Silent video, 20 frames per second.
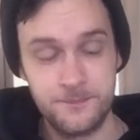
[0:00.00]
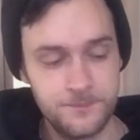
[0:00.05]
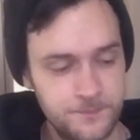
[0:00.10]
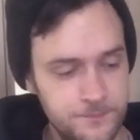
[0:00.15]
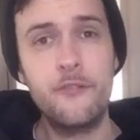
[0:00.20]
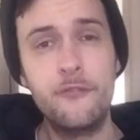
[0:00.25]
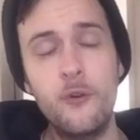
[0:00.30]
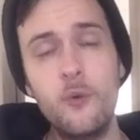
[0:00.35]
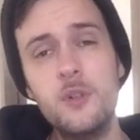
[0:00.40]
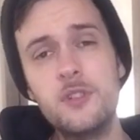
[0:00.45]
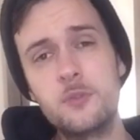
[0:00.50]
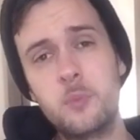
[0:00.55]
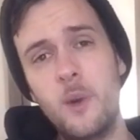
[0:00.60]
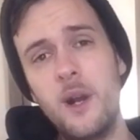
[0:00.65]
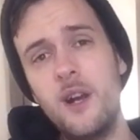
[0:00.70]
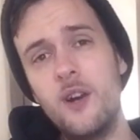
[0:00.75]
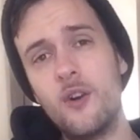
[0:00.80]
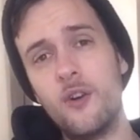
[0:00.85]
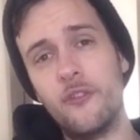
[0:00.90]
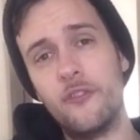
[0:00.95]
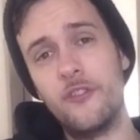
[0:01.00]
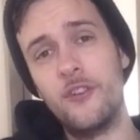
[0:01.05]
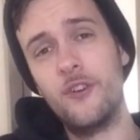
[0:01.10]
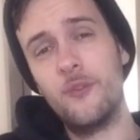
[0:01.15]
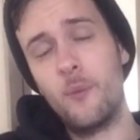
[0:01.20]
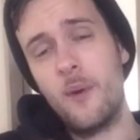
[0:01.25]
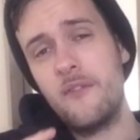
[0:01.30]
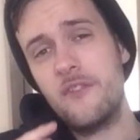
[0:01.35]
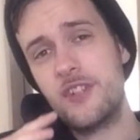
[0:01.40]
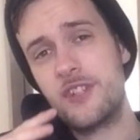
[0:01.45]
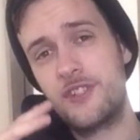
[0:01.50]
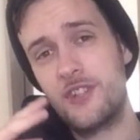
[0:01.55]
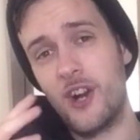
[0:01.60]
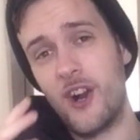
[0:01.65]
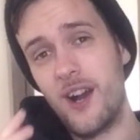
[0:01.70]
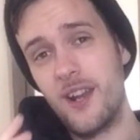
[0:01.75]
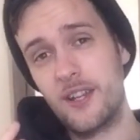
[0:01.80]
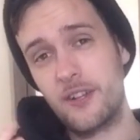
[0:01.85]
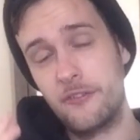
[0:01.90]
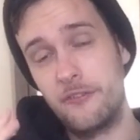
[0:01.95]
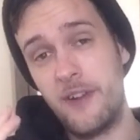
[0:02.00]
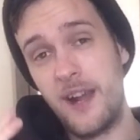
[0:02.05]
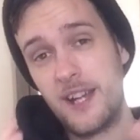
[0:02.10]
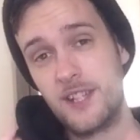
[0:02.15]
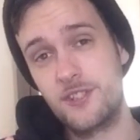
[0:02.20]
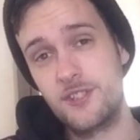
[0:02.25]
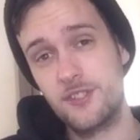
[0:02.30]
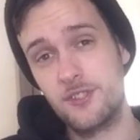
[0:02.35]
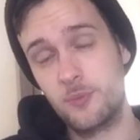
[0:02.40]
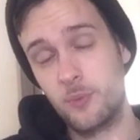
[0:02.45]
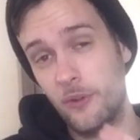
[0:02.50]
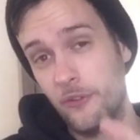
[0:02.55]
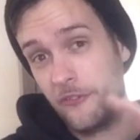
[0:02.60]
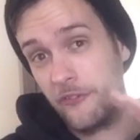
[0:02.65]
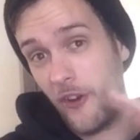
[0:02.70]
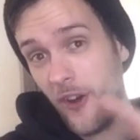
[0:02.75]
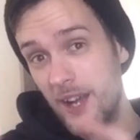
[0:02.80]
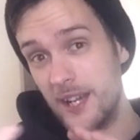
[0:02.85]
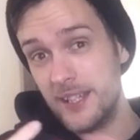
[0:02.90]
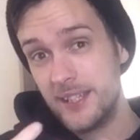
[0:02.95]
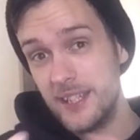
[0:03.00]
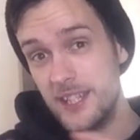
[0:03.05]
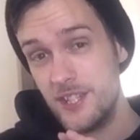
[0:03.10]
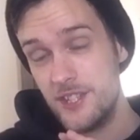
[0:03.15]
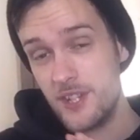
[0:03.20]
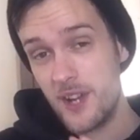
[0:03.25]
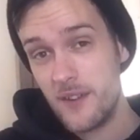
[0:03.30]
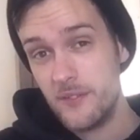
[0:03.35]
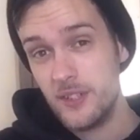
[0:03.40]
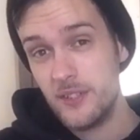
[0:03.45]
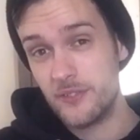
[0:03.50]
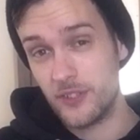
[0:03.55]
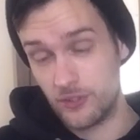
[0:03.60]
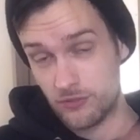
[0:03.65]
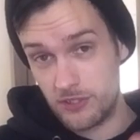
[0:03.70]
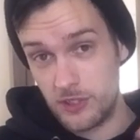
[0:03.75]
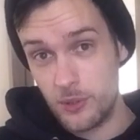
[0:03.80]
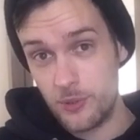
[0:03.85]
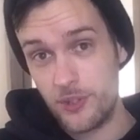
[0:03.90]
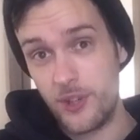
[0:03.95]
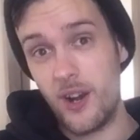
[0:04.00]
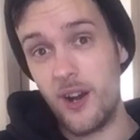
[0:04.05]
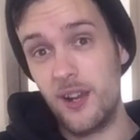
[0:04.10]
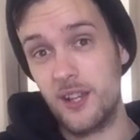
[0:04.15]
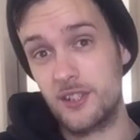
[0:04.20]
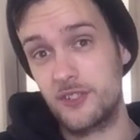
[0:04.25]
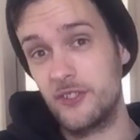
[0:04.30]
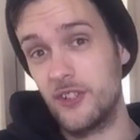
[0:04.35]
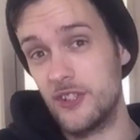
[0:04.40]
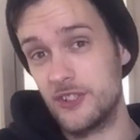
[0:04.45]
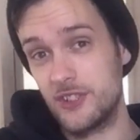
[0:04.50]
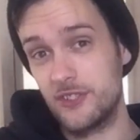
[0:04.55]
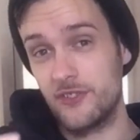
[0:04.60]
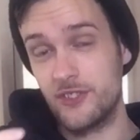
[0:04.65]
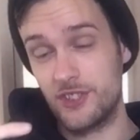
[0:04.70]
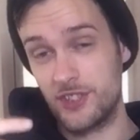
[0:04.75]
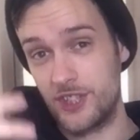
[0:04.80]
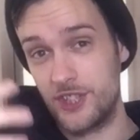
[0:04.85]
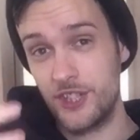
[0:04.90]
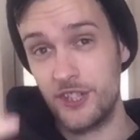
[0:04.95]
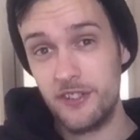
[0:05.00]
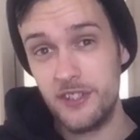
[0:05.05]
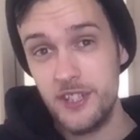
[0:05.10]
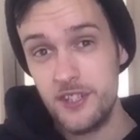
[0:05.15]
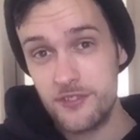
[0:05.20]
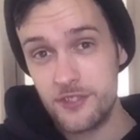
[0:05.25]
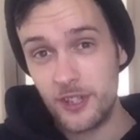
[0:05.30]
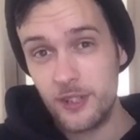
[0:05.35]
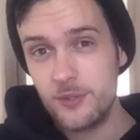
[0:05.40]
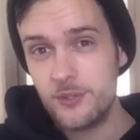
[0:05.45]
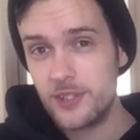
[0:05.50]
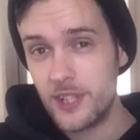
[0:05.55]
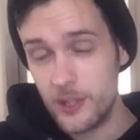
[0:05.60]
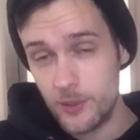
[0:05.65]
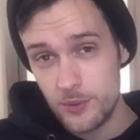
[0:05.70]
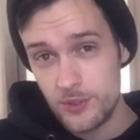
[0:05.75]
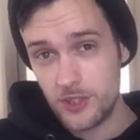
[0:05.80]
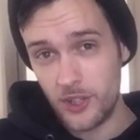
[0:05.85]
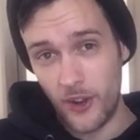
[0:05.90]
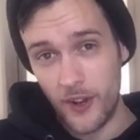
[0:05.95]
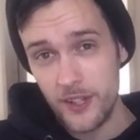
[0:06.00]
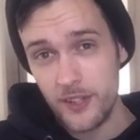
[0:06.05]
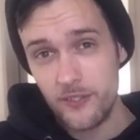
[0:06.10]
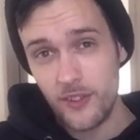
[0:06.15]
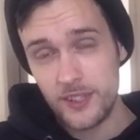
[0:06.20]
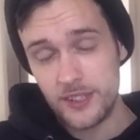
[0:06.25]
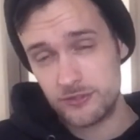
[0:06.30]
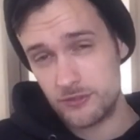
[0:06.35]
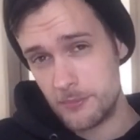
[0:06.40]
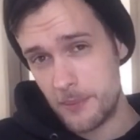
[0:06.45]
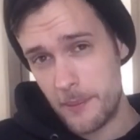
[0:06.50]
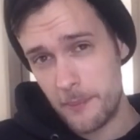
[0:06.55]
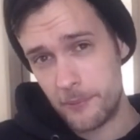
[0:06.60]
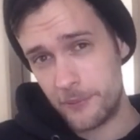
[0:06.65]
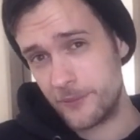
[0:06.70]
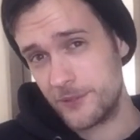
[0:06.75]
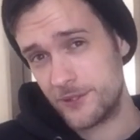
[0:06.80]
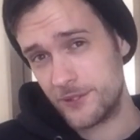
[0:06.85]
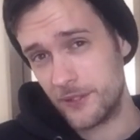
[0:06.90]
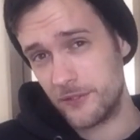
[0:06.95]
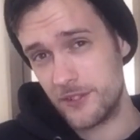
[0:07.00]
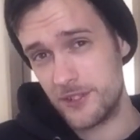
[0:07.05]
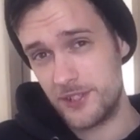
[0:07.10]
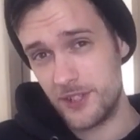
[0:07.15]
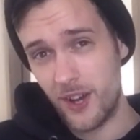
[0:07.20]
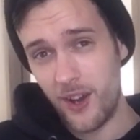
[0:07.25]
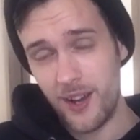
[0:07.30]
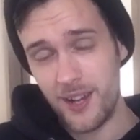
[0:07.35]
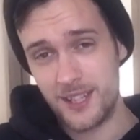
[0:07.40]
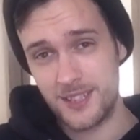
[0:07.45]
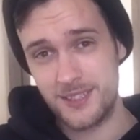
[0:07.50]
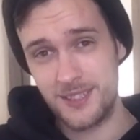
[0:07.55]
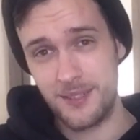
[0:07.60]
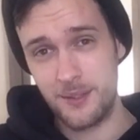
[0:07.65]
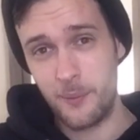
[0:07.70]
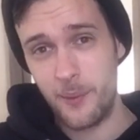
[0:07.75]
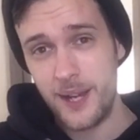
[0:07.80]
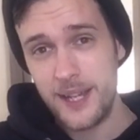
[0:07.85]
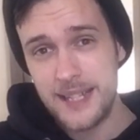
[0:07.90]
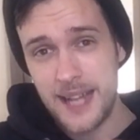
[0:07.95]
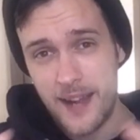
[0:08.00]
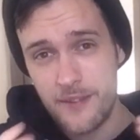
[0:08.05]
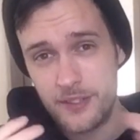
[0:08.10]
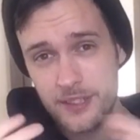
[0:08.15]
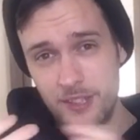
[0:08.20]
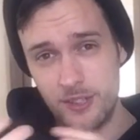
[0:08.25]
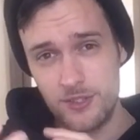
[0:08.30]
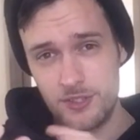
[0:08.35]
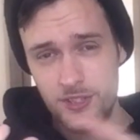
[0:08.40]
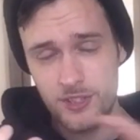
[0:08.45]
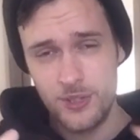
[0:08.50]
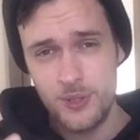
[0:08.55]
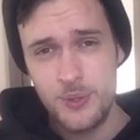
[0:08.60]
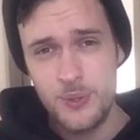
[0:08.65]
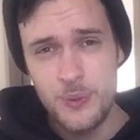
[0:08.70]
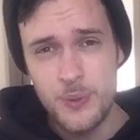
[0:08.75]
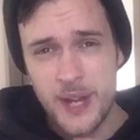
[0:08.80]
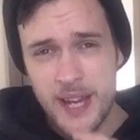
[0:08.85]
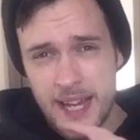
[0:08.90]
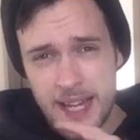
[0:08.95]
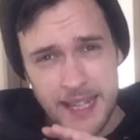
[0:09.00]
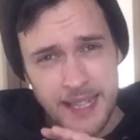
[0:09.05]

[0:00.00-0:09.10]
I thought as well that when the Dalek factions were fighting each other, the real Daleks versus the security drones, it was kind of like remembrance of the Daleks in a way, having those two,